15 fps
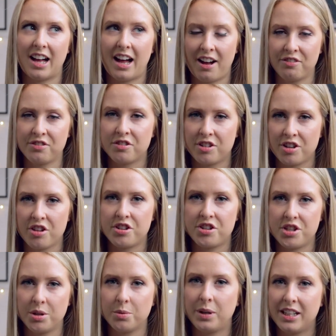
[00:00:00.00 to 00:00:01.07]
after another
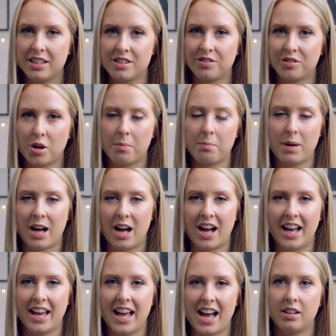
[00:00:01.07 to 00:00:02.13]
two weeks have gone
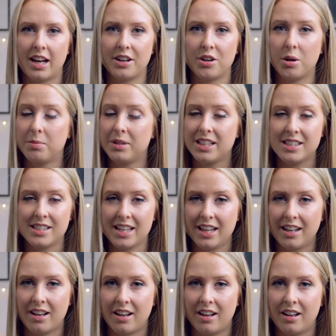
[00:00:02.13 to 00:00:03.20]
by and nobody's
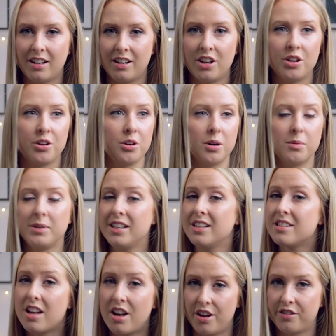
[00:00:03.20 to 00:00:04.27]
seen her, nobody
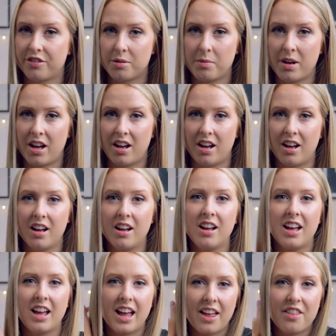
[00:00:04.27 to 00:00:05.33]
has heard from her,
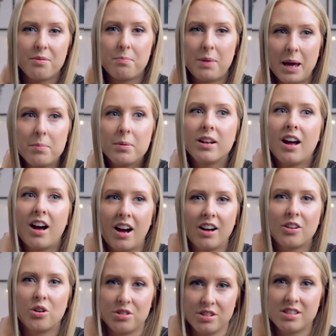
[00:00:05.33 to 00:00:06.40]
people
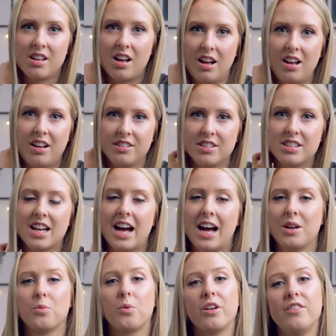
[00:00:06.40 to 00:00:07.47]
are concerned,
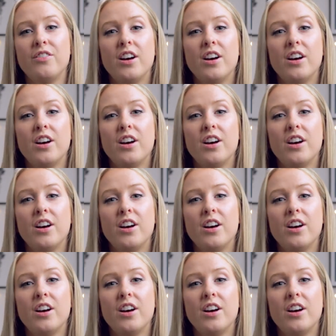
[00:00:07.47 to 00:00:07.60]
and one of